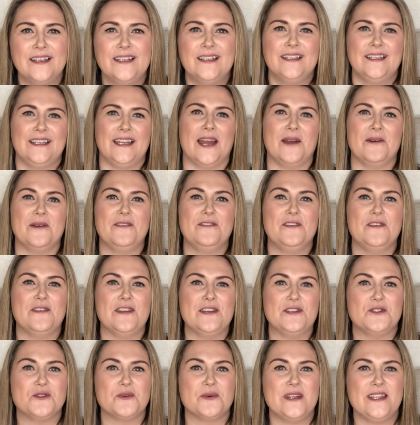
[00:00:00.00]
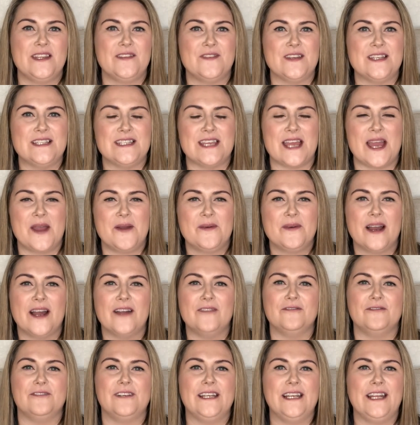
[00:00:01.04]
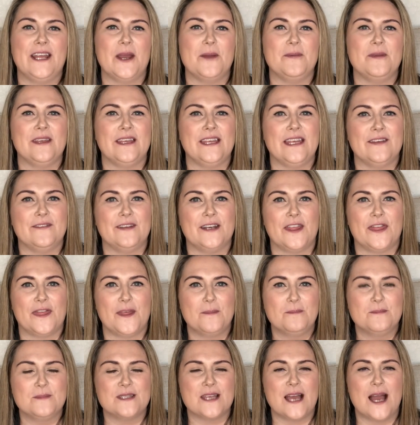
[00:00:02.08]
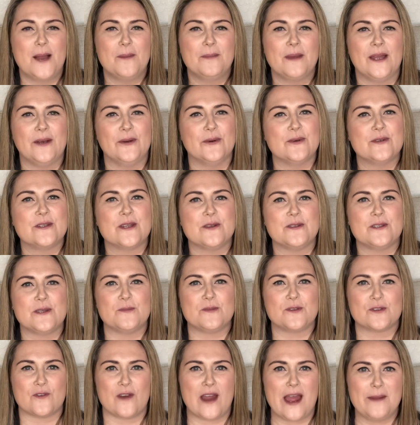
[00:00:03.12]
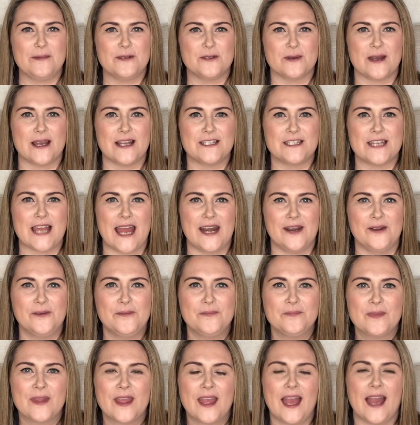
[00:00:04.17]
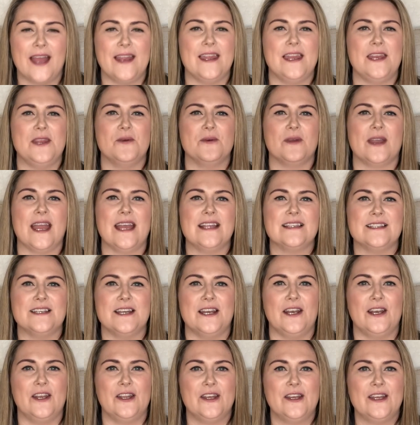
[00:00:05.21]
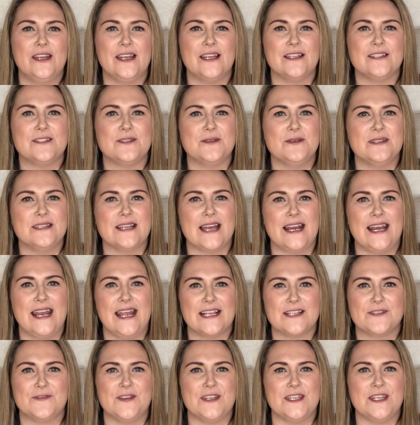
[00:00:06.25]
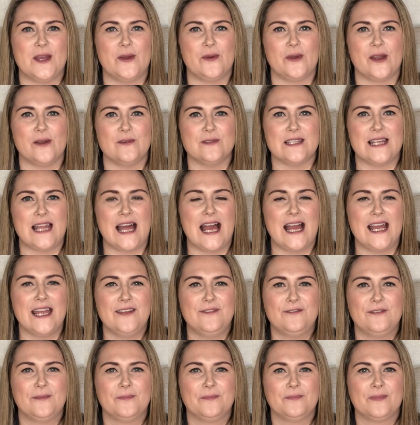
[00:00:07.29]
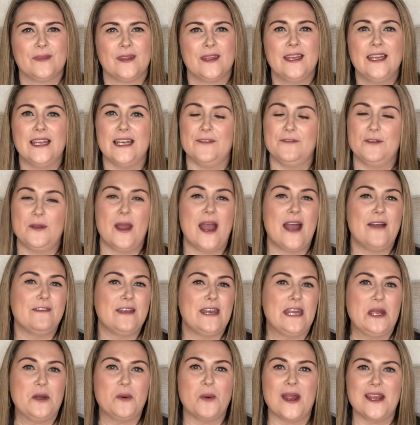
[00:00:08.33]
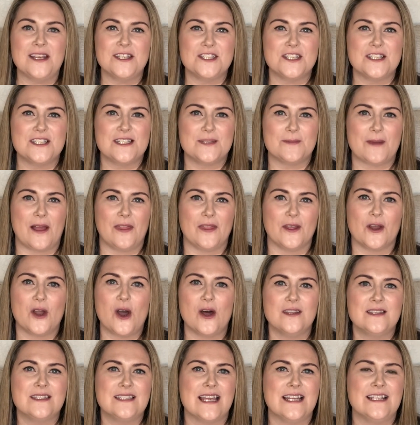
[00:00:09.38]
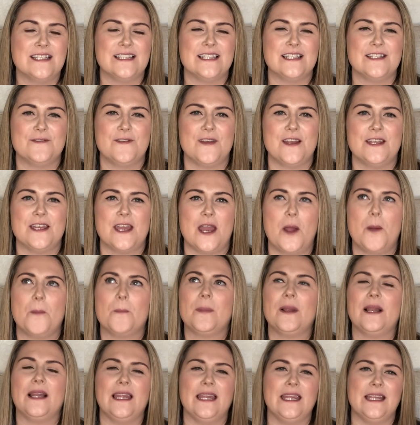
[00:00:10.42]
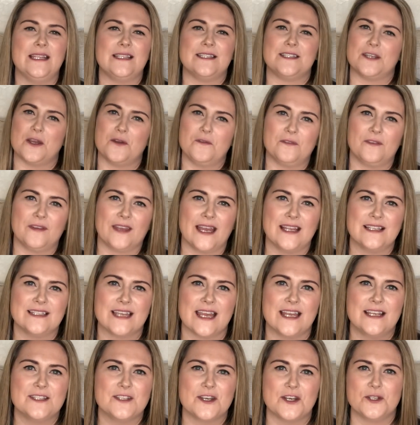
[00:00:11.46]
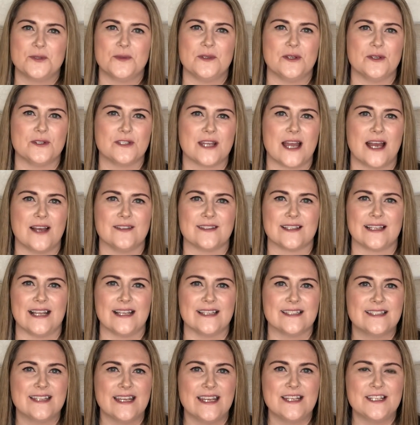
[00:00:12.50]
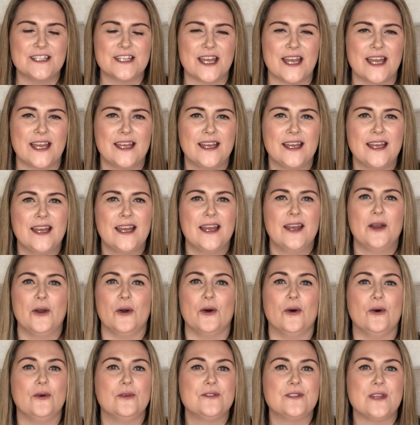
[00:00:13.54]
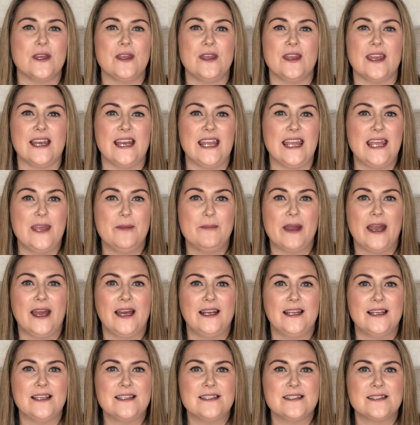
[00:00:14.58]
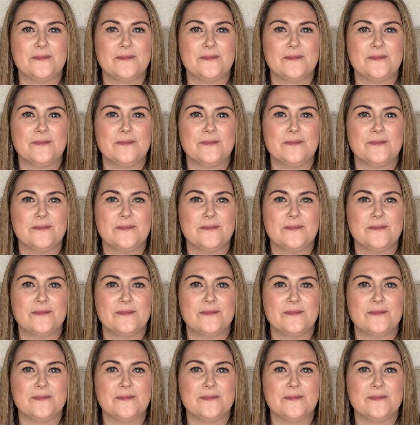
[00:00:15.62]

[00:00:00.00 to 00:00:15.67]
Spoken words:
Now, if you've enjoyed the video, I really hope you can give it a thumbs up and also subscribe to our channel, and then you'll get an alert as soon as our next video goes live. If you have any questions about the content of this video, please don't forget to get in touch with your child's class teacher, or also you can email us,